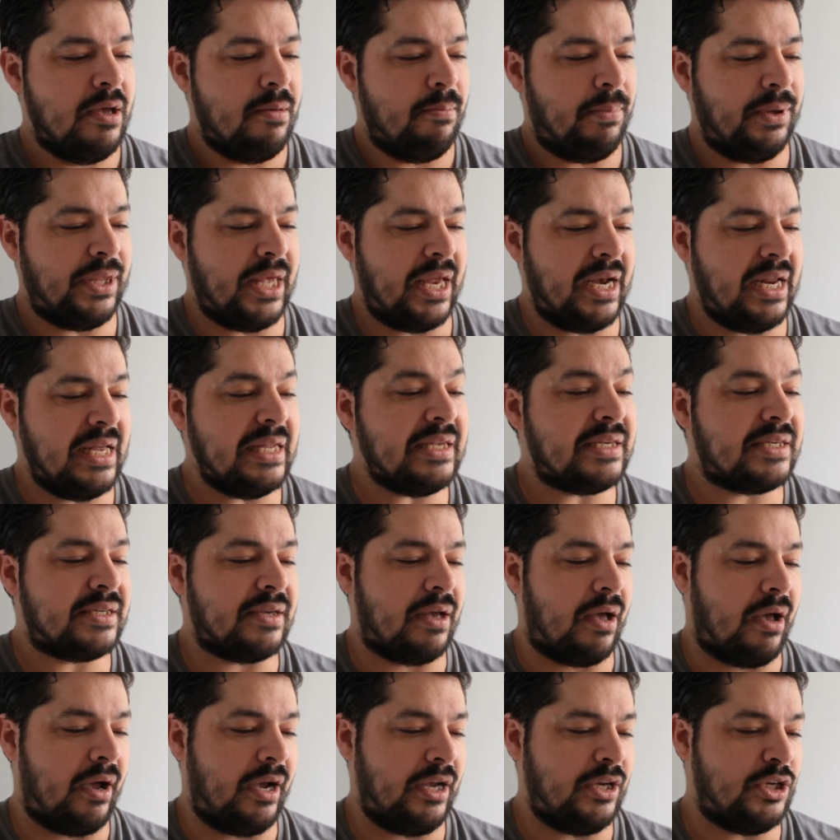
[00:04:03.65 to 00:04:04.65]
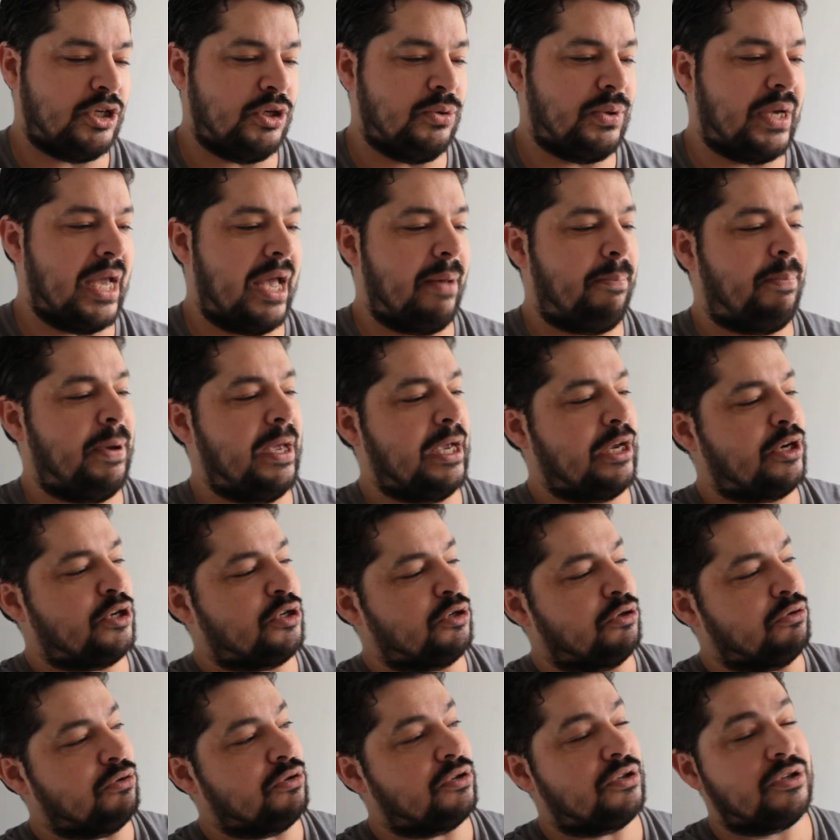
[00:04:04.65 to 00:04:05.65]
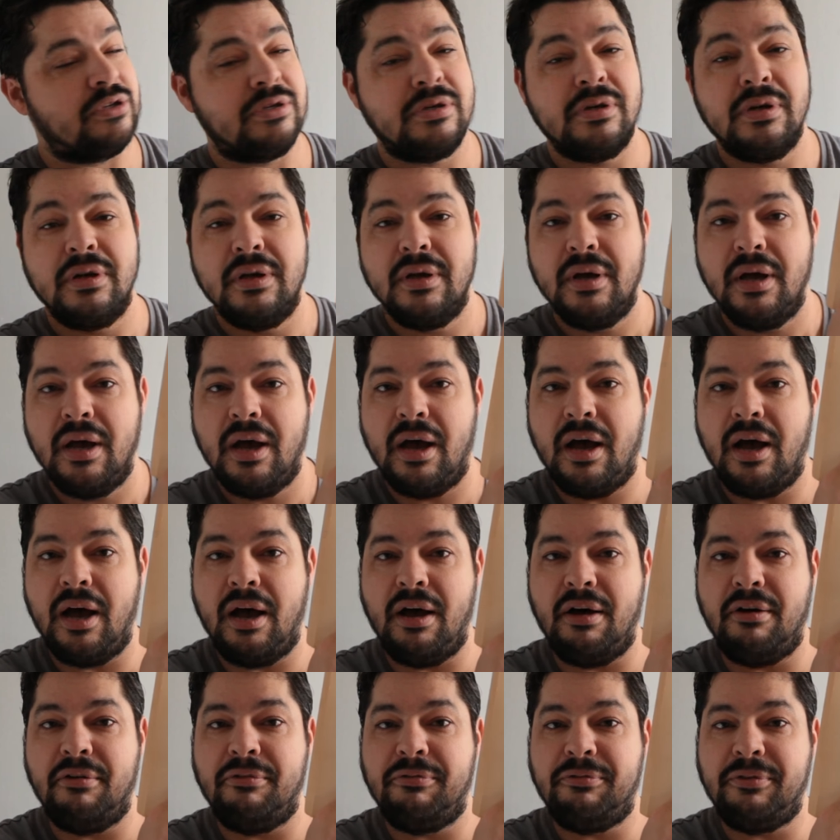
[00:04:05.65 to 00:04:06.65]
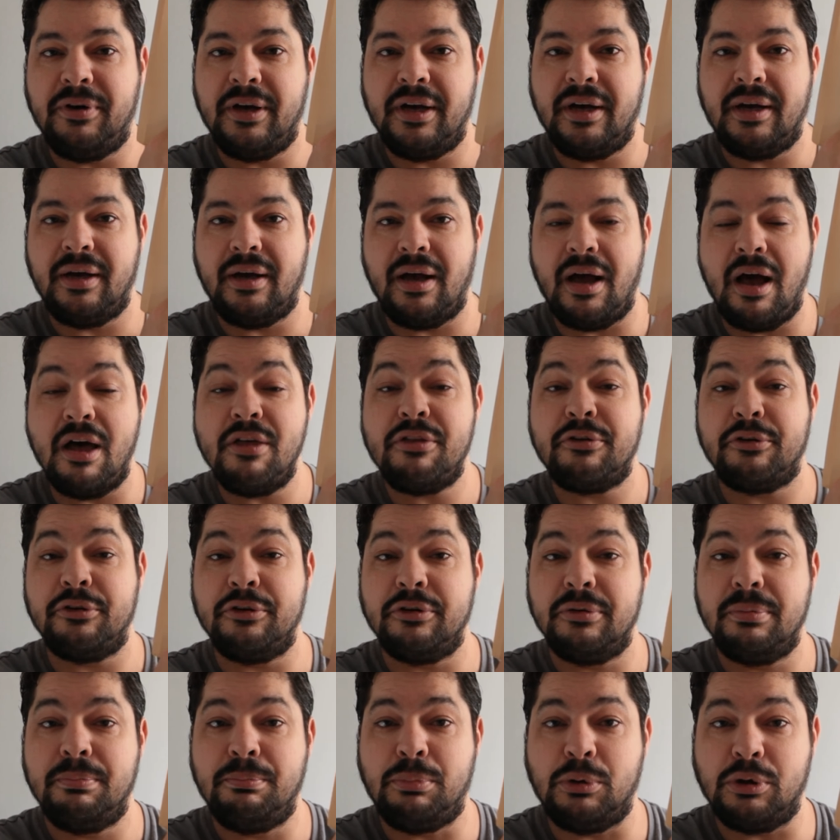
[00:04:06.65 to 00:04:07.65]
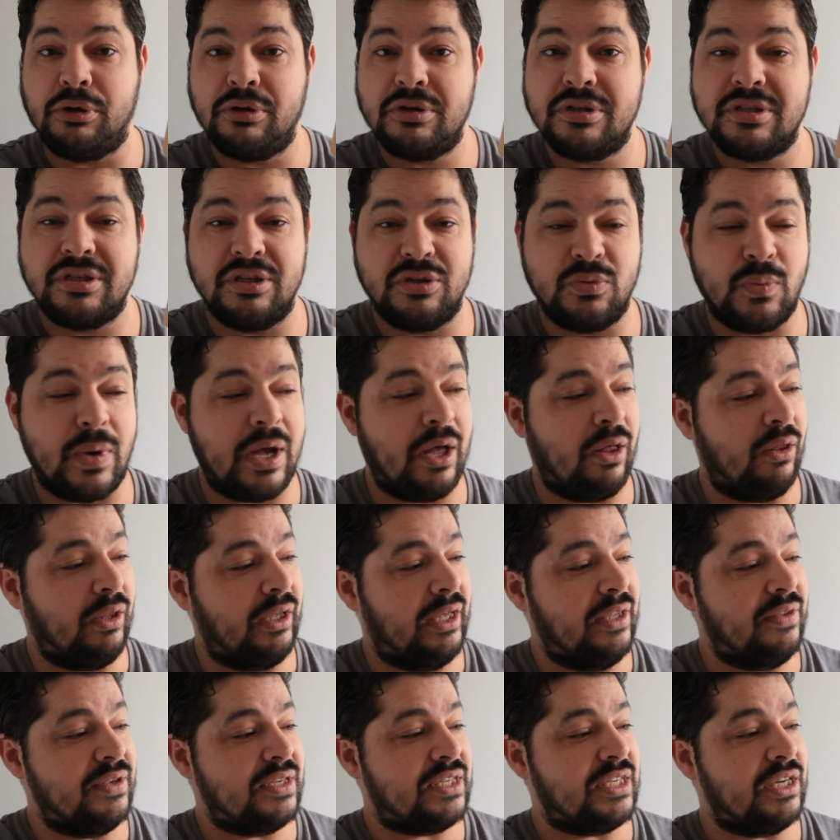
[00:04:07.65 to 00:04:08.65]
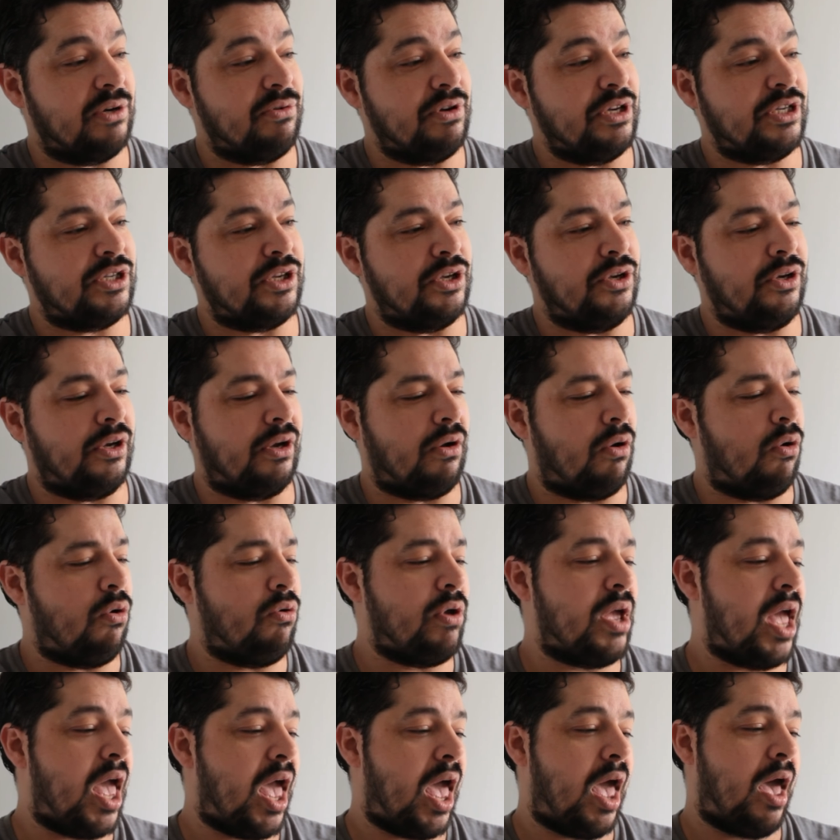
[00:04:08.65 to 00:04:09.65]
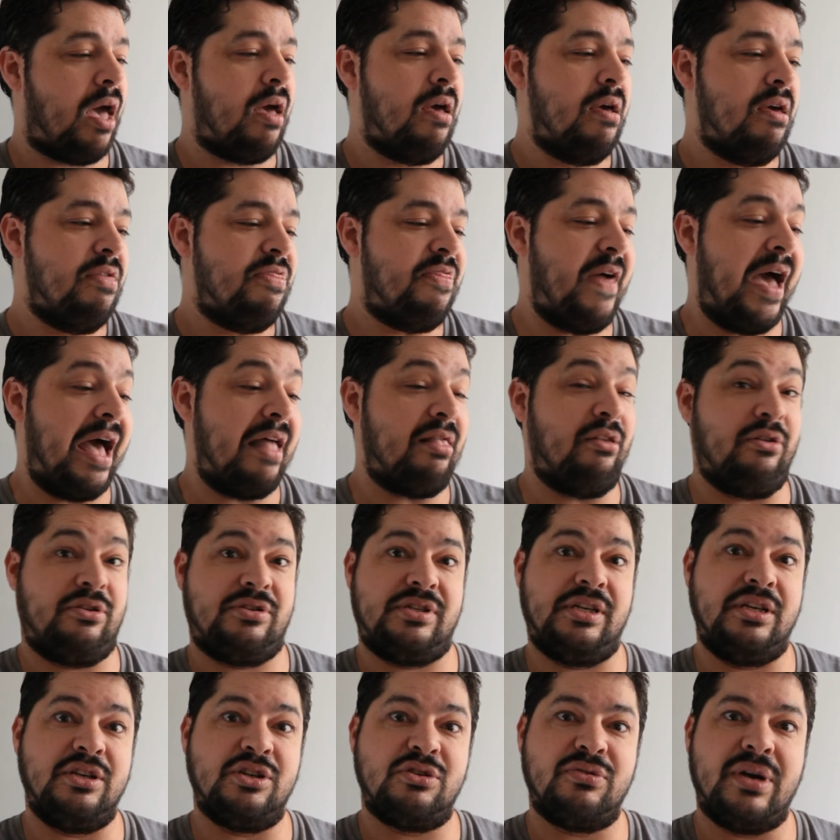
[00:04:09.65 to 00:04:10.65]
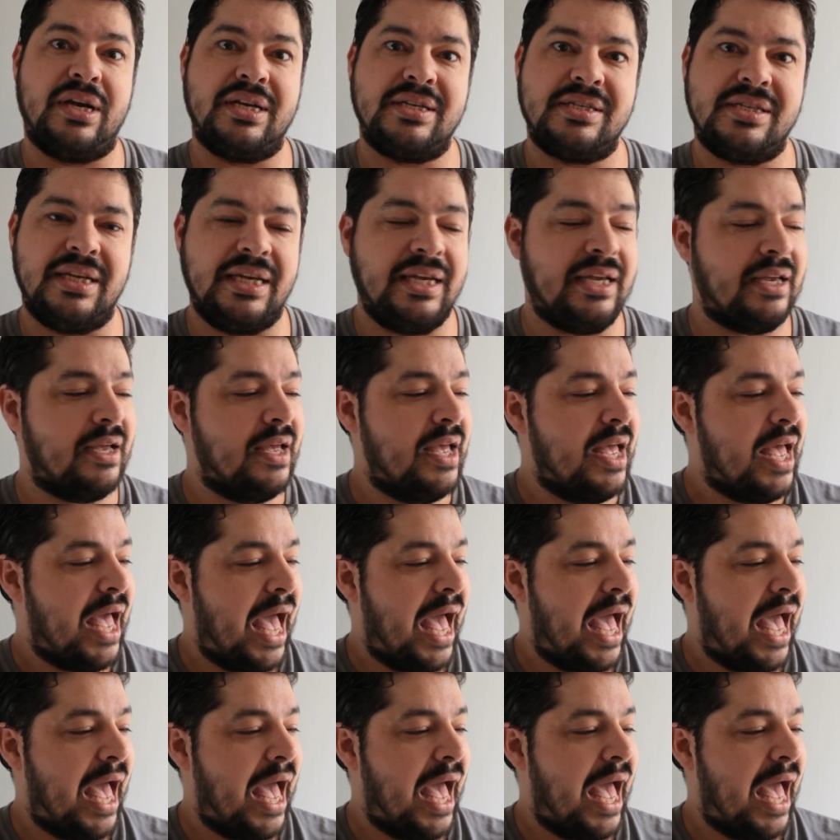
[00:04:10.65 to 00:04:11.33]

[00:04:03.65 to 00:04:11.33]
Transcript: But then inside you get pictures of other books as well in the series, so you can go, oh yeah, that looks interesting.